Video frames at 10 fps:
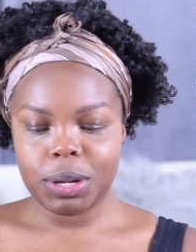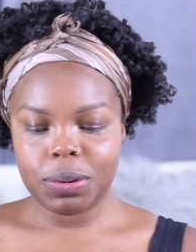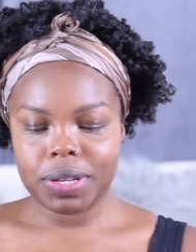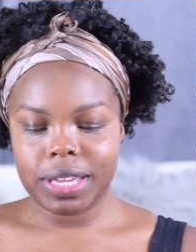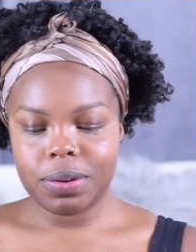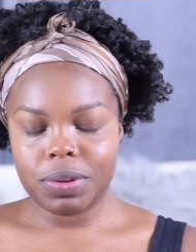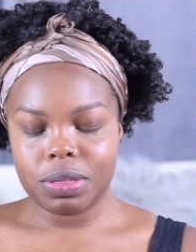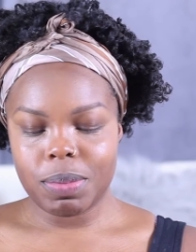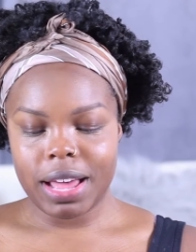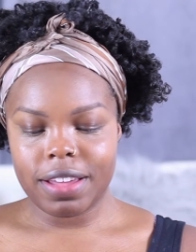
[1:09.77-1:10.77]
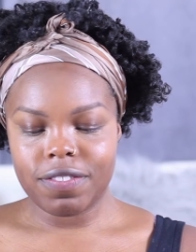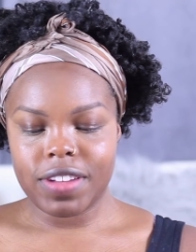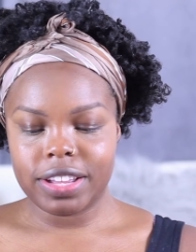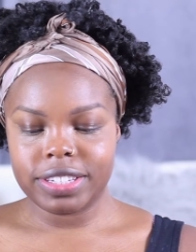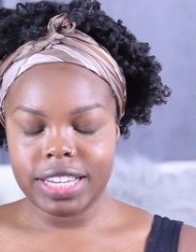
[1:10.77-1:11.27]
going in with my
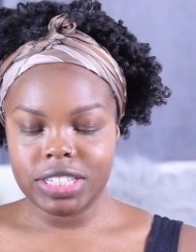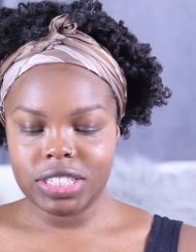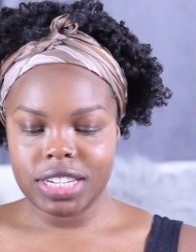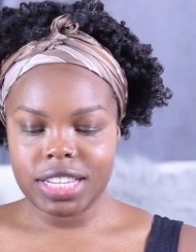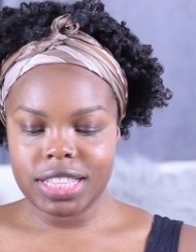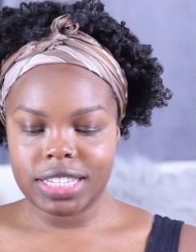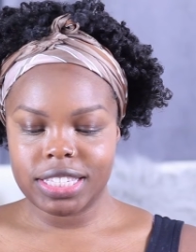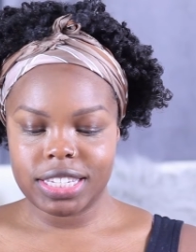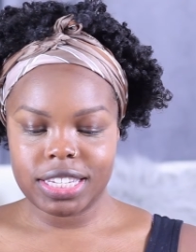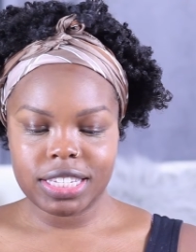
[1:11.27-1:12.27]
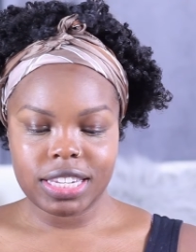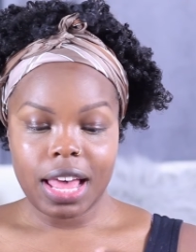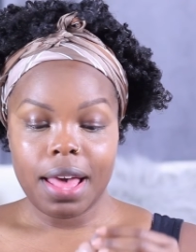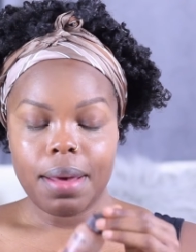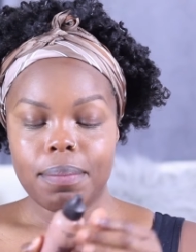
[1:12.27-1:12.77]
foundation. This is
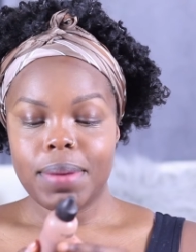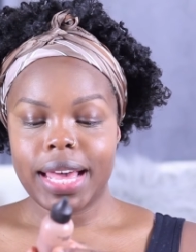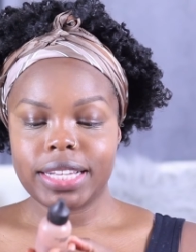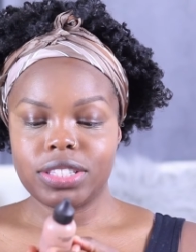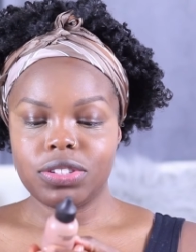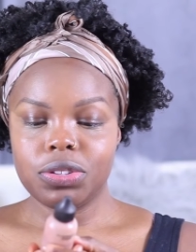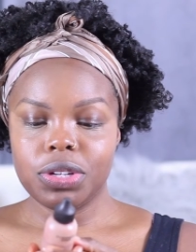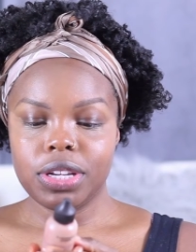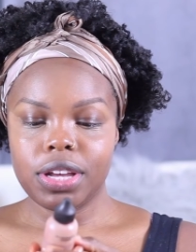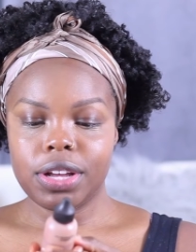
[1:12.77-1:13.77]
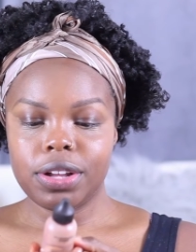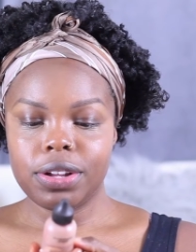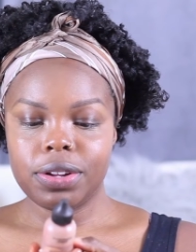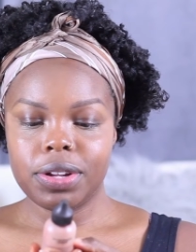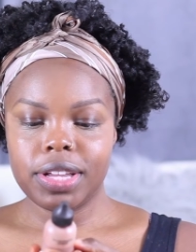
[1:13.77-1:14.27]
MAC
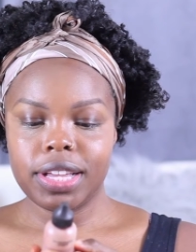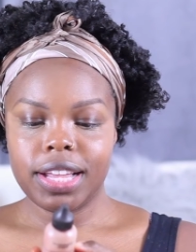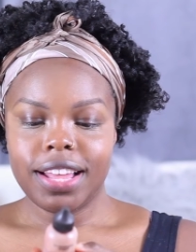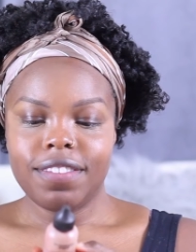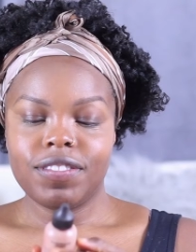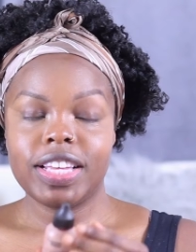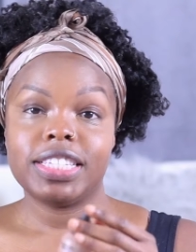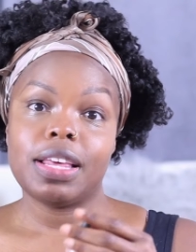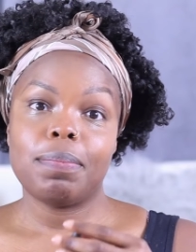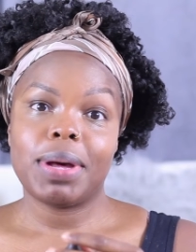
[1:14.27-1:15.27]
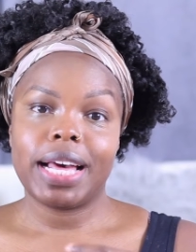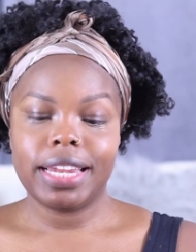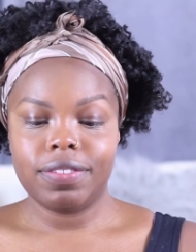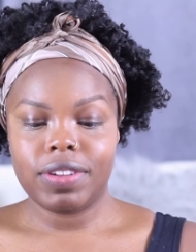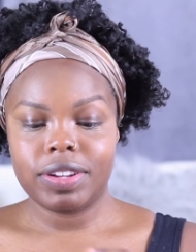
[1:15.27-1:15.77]
Studio Face and
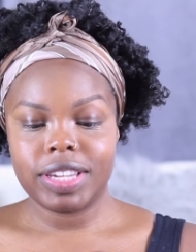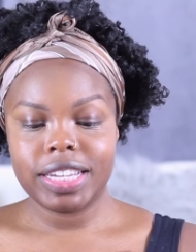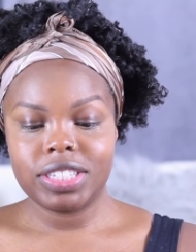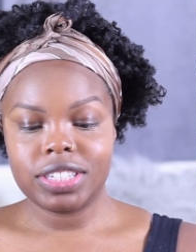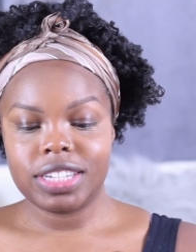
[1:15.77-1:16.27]
Body Foundation.